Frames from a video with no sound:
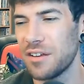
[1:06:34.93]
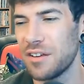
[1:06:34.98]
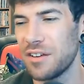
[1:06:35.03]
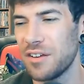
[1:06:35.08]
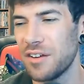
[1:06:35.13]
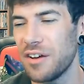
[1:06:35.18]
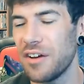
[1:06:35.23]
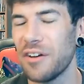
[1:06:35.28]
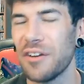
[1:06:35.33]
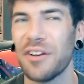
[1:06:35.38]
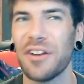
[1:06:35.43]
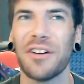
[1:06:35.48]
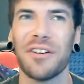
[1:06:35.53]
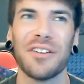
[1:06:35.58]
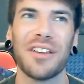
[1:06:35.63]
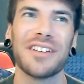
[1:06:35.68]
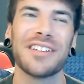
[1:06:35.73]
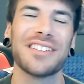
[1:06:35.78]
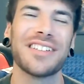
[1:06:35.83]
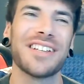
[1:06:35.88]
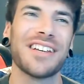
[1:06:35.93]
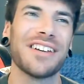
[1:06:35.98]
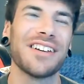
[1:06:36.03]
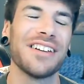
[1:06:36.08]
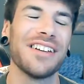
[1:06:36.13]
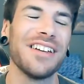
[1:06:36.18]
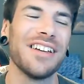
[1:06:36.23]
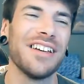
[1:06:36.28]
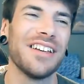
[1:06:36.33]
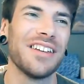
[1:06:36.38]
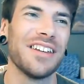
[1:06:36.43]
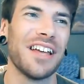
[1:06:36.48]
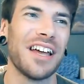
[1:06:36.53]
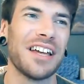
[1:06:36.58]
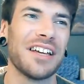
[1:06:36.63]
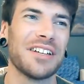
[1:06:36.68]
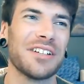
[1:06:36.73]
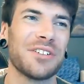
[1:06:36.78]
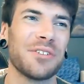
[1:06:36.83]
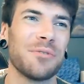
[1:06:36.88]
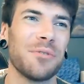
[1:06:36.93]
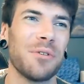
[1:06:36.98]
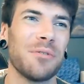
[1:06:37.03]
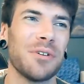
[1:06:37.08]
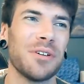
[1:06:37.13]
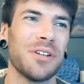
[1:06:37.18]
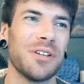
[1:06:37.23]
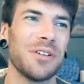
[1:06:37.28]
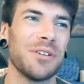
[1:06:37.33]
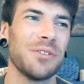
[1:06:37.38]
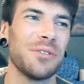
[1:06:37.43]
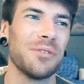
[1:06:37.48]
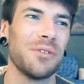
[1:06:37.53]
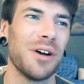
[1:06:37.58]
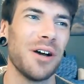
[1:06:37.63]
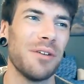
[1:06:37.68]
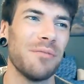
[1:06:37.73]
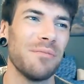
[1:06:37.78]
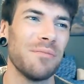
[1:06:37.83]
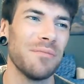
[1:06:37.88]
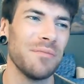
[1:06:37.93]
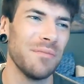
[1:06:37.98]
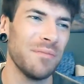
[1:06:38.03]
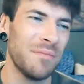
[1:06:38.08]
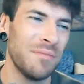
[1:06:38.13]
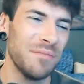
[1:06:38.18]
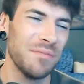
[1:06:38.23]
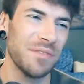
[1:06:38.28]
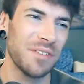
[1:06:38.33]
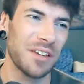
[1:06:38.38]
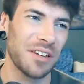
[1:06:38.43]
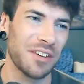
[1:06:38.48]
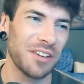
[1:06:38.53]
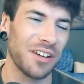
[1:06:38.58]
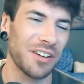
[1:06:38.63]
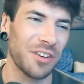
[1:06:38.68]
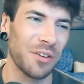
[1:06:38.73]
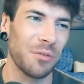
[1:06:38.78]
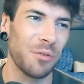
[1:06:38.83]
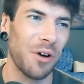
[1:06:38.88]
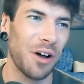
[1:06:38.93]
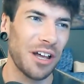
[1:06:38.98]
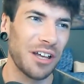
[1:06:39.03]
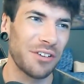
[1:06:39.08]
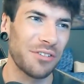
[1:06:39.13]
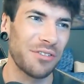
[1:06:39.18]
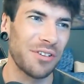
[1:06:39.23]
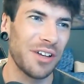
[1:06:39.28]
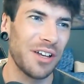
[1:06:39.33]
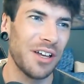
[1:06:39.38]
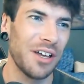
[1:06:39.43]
Oh no, that's the Asian woman who, like the wife,